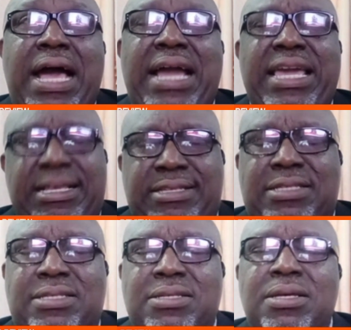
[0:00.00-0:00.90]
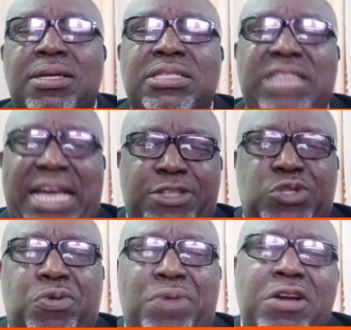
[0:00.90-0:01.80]
highest
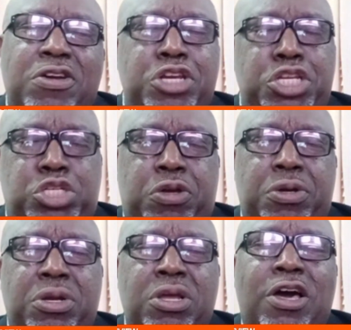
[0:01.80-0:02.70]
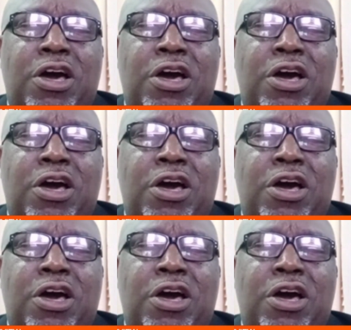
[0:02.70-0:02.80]
title, recognition